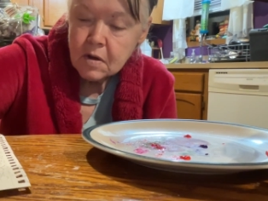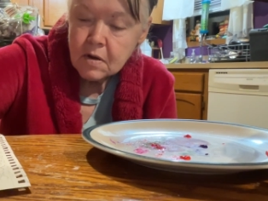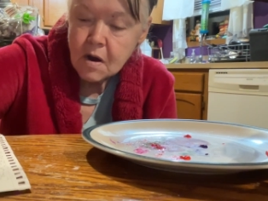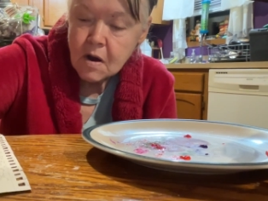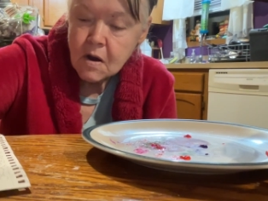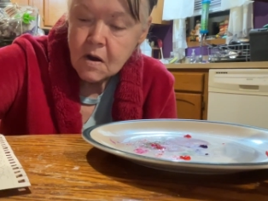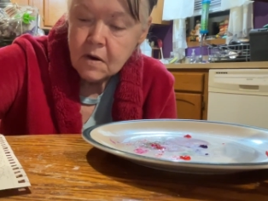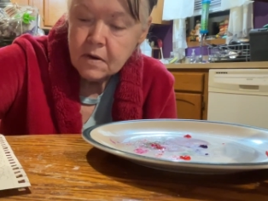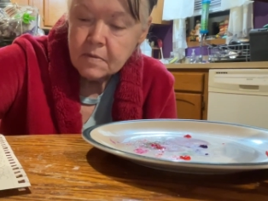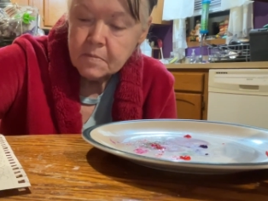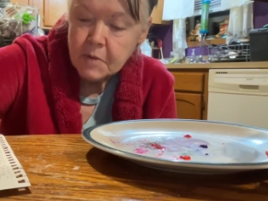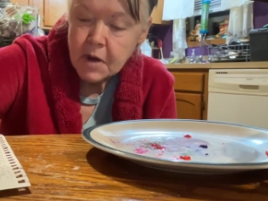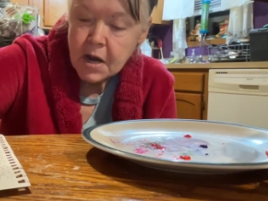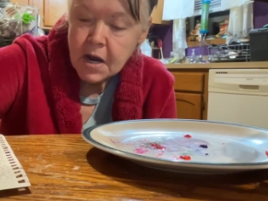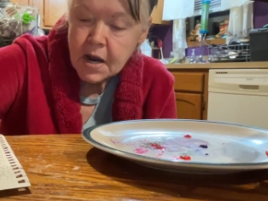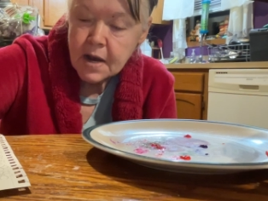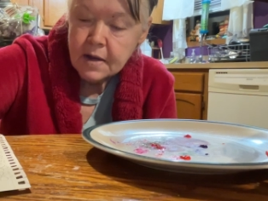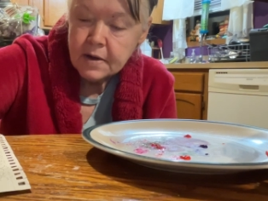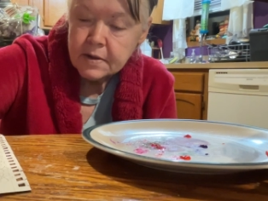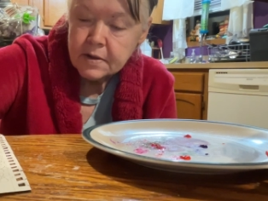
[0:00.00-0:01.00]

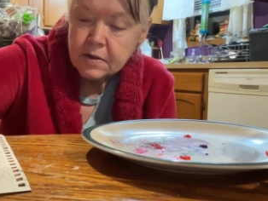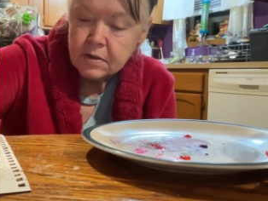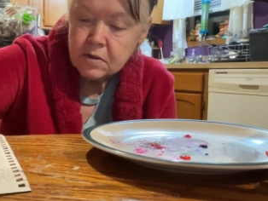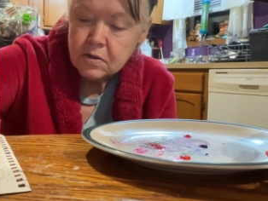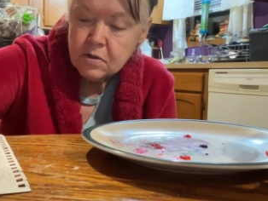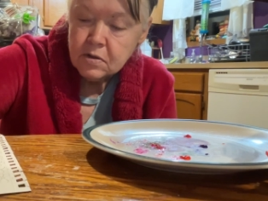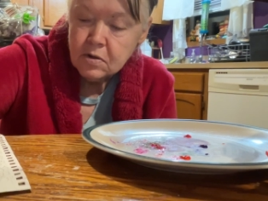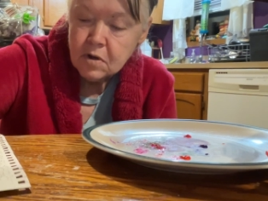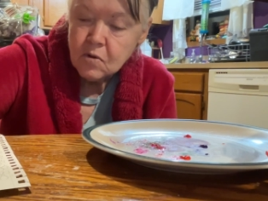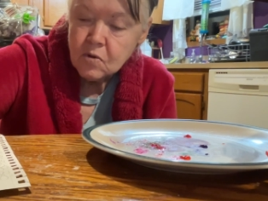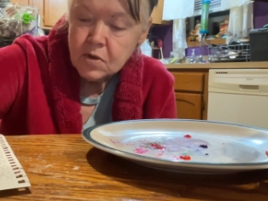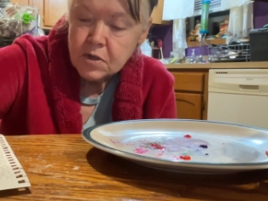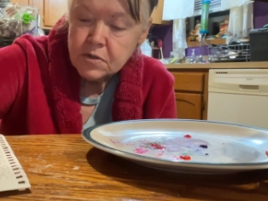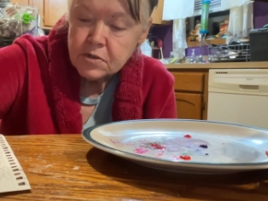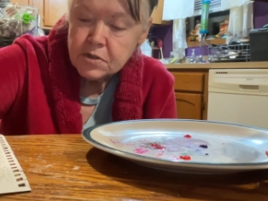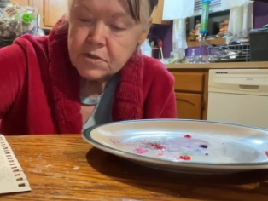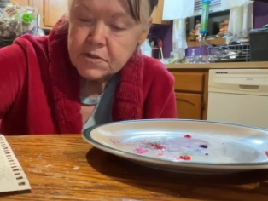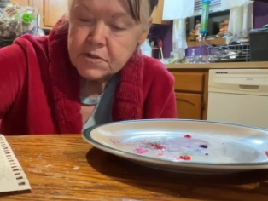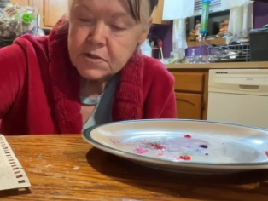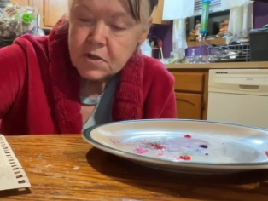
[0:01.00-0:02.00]
automatic.
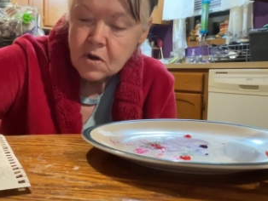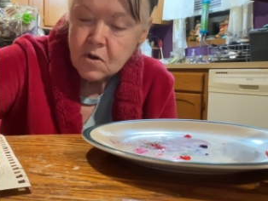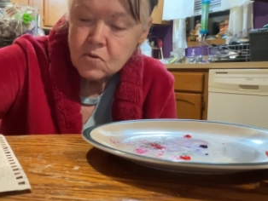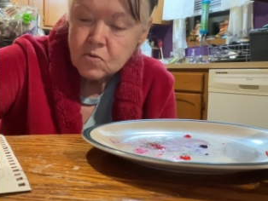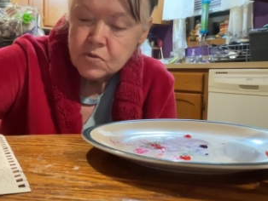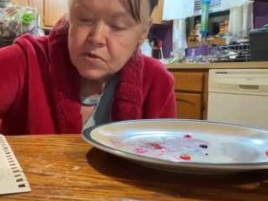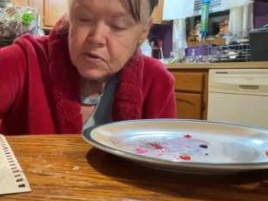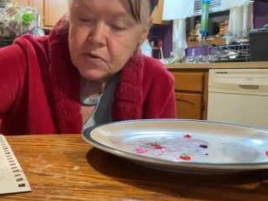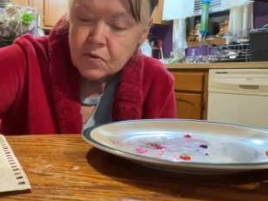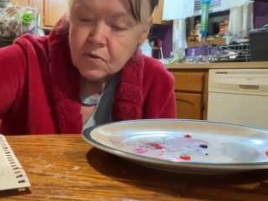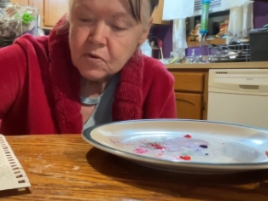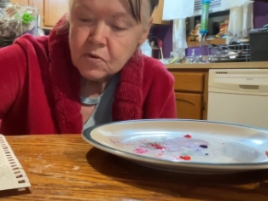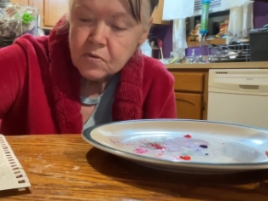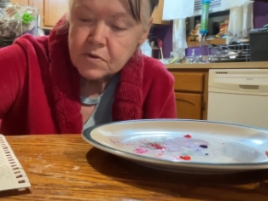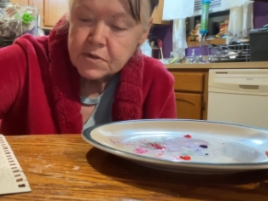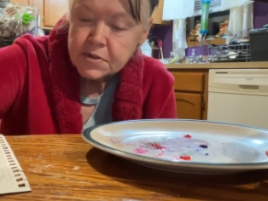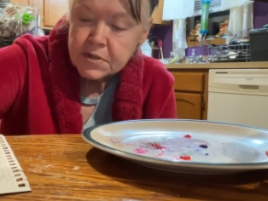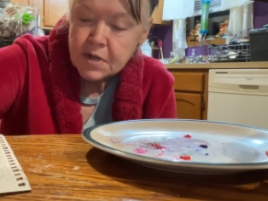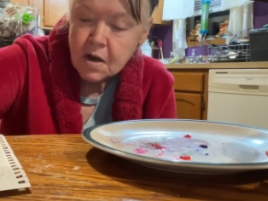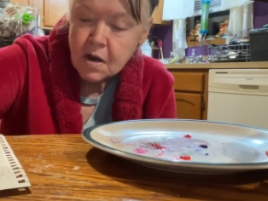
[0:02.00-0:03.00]
It just goes through
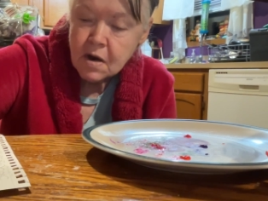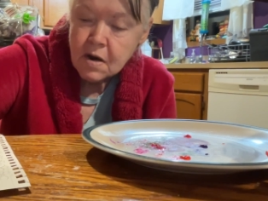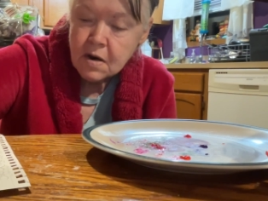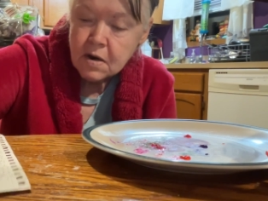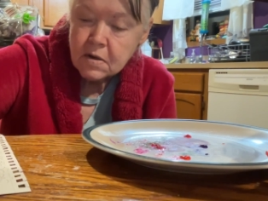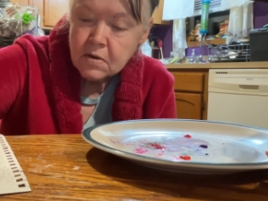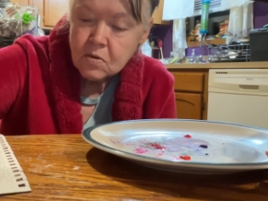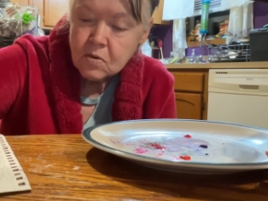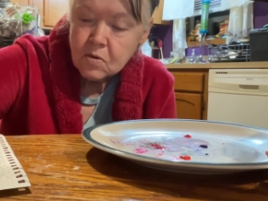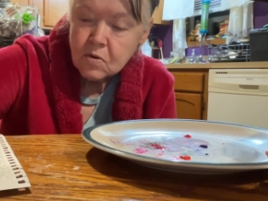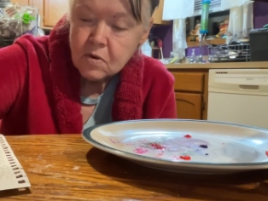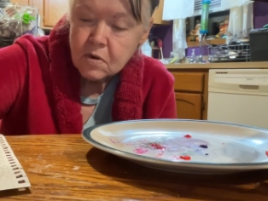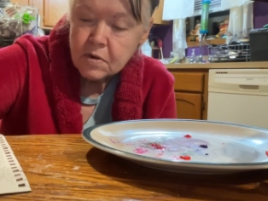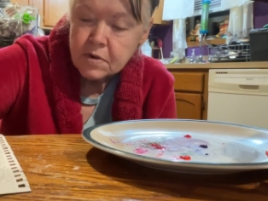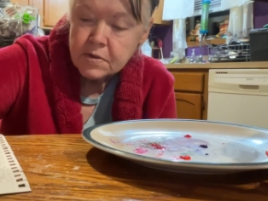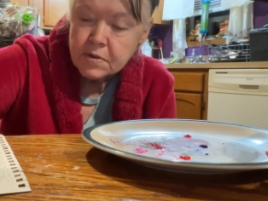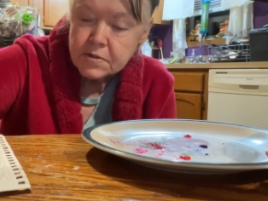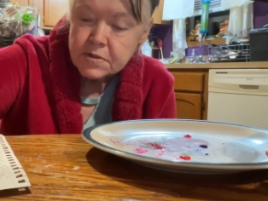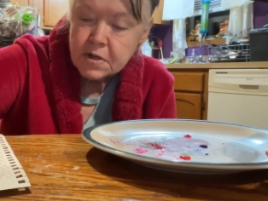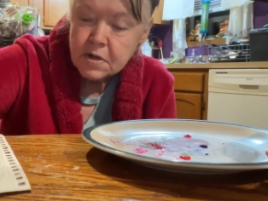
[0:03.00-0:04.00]
the cycle on
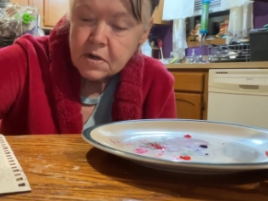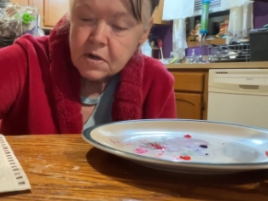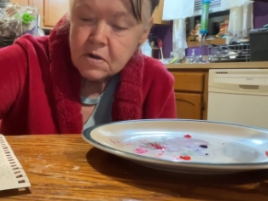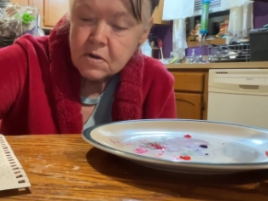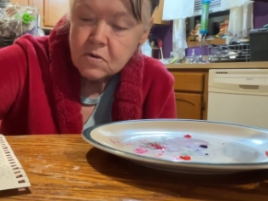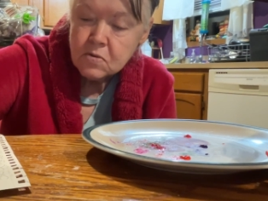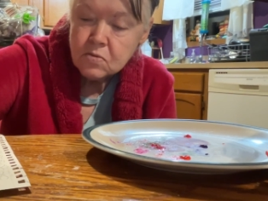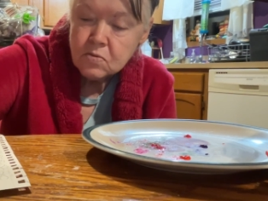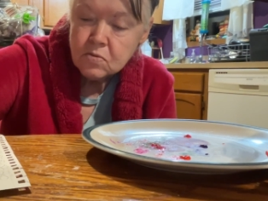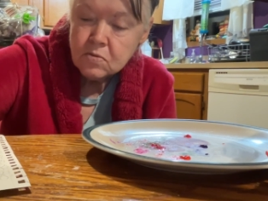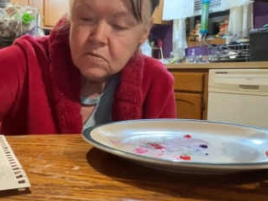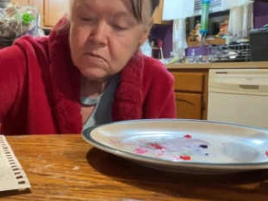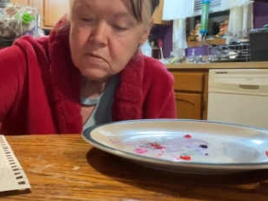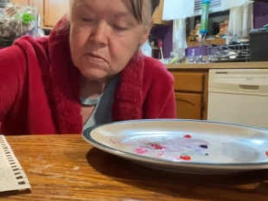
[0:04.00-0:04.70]
its own.